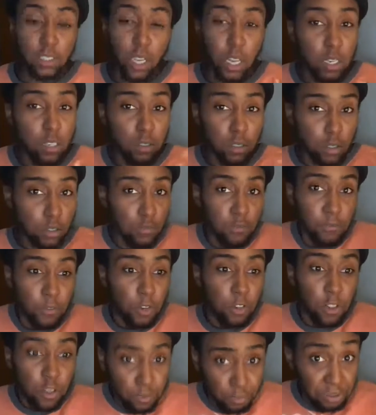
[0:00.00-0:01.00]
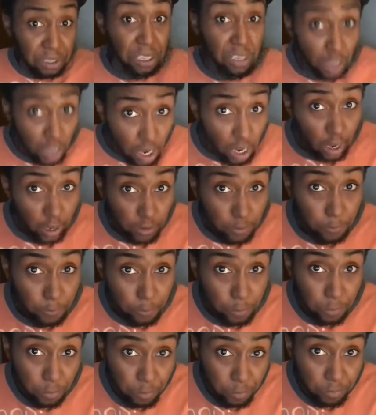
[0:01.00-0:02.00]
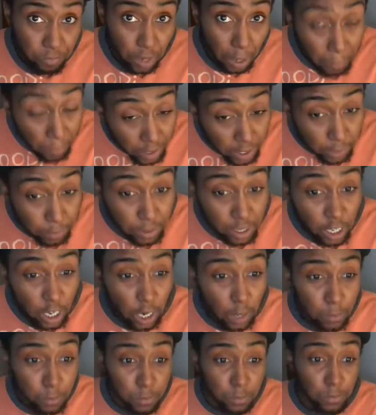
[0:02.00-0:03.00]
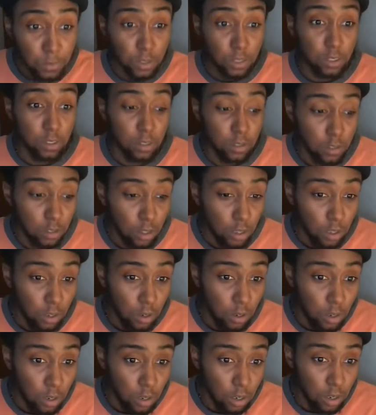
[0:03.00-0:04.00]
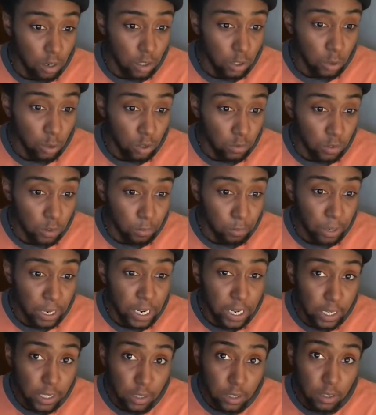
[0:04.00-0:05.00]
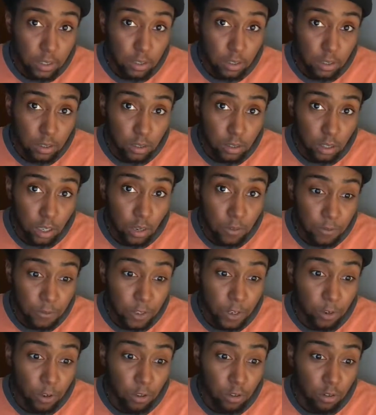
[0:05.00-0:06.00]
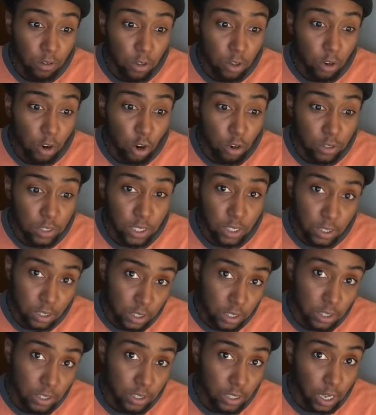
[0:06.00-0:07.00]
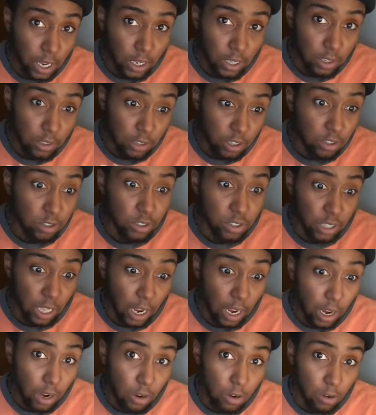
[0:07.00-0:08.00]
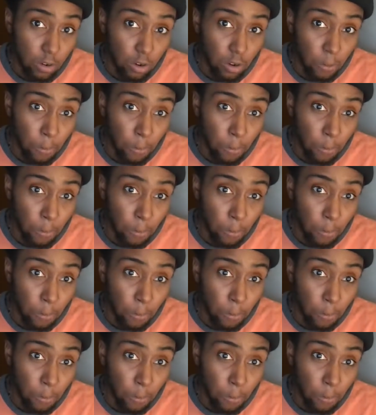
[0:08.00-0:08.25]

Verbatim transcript: skaters fuck up a lot, but it becomes sort of a piece of their their artistic skating, their style.